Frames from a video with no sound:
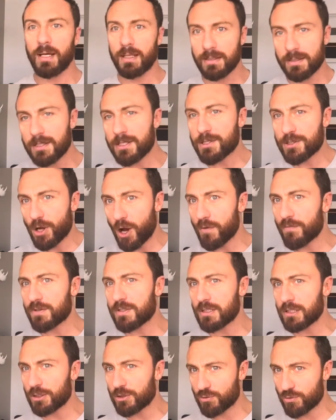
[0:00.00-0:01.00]
And this is
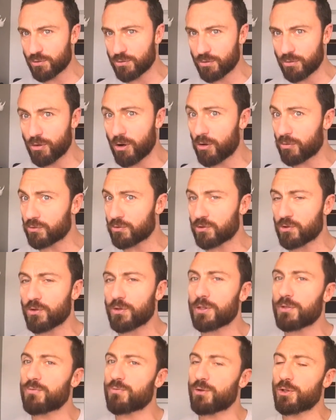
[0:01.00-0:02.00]
obviously true also
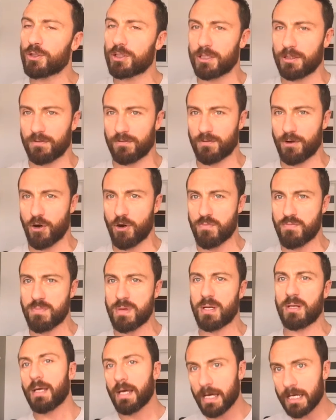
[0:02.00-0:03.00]
in working environment.